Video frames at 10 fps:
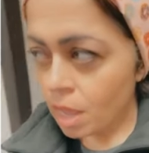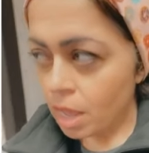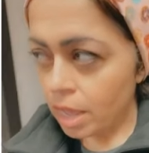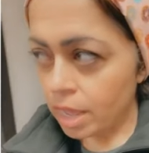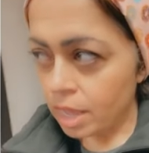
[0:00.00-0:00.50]

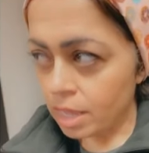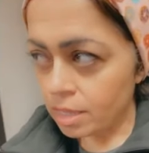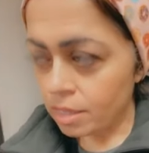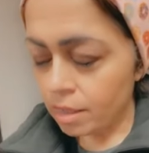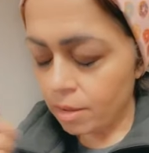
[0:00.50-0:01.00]

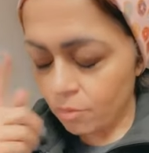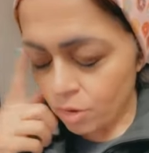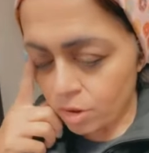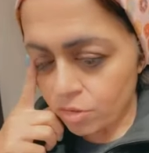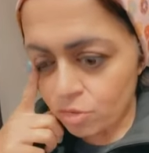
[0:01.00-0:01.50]
And what
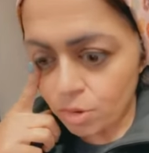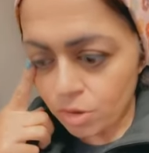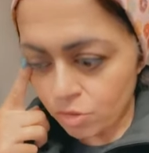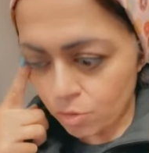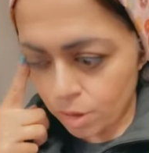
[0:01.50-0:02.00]

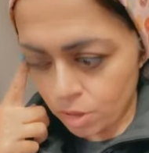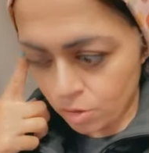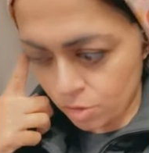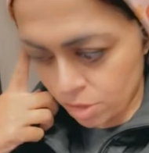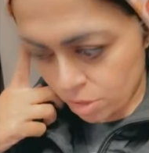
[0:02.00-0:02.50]
else do I
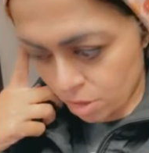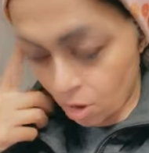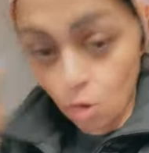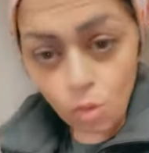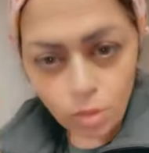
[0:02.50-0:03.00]
use?
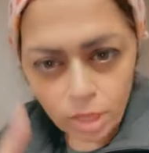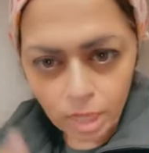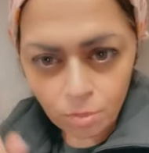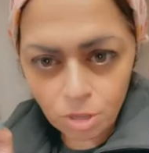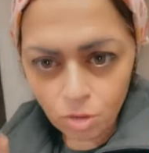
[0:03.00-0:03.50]
Oh,
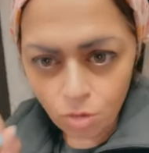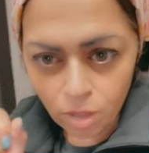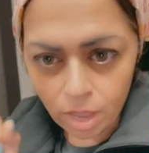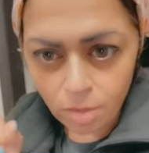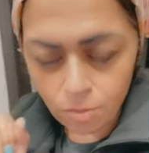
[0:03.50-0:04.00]
lemon or
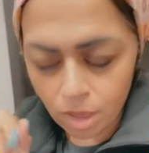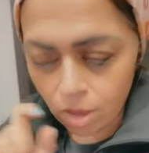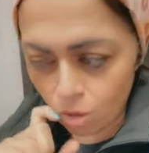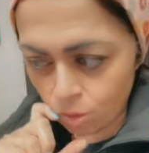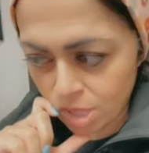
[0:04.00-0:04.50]
lime. I
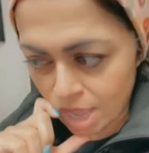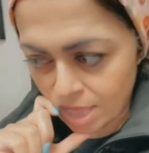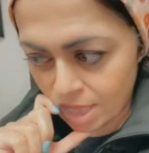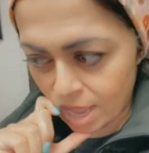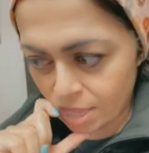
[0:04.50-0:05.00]
always add
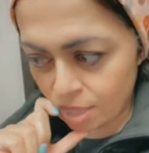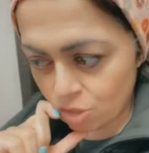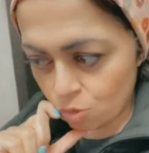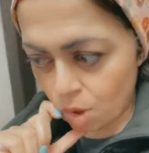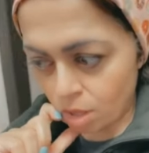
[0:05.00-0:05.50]
that
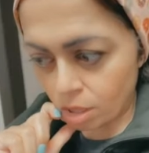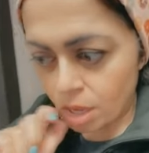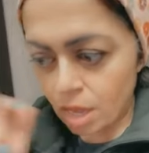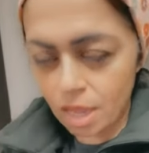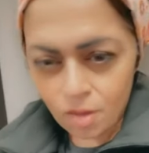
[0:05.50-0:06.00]
as well.
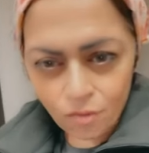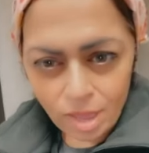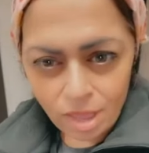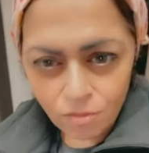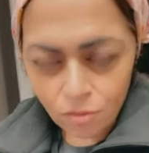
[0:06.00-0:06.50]
If I
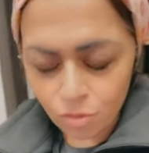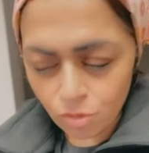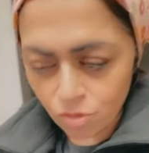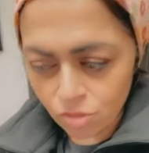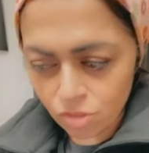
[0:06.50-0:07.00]
have
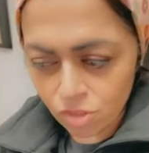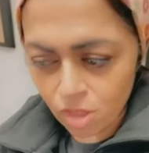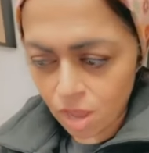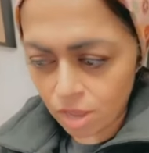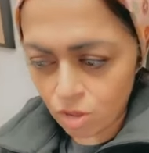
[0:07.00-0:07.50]
fruits,
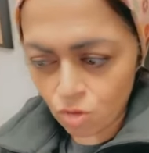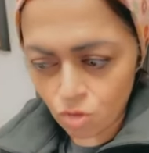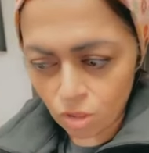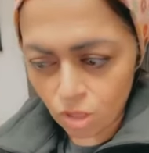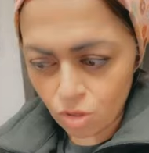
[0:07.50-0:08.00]
I
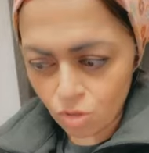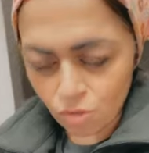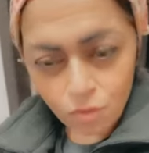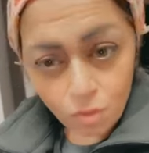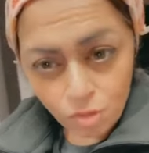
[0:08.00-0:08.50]
usually use
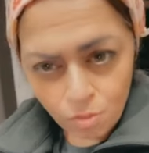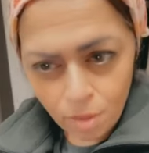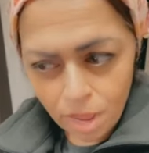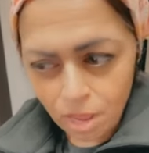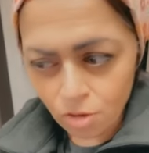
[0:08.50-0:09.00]
frozen
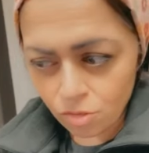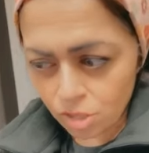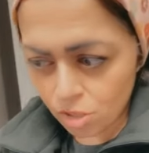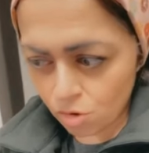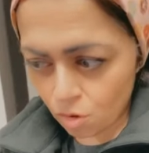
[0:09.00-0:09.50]
mangoes
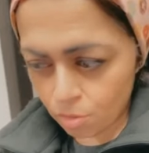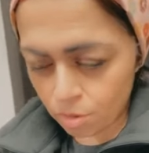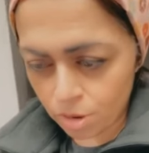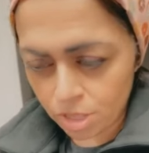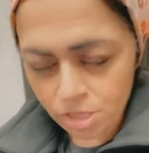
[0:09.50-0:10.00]
and
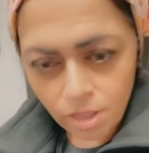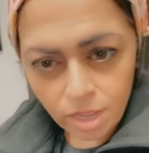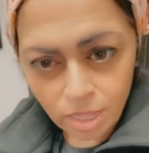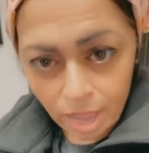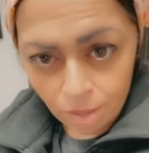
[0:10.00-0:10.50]
strawberries
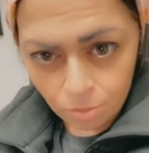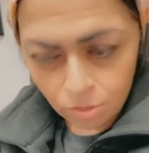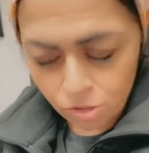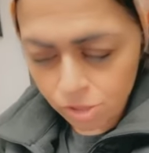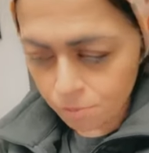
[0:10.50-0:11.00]
and
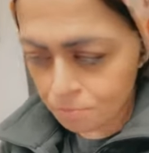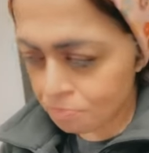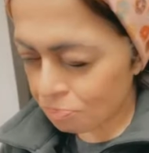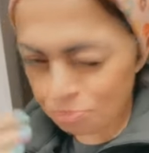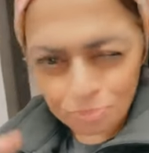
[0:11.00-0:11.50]
apples.
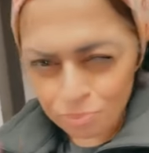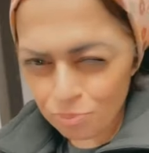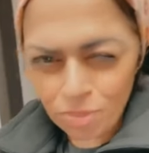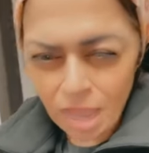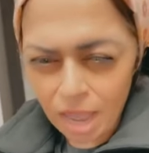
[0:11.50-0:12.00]

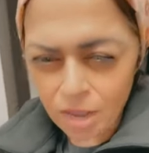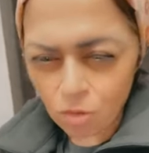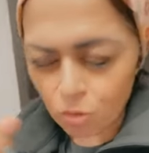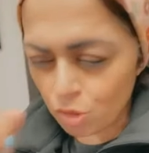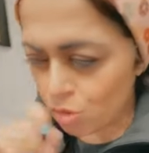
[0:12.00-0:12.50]
I
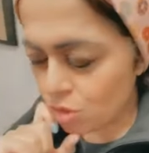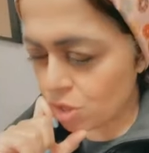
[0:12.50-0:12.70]
don't use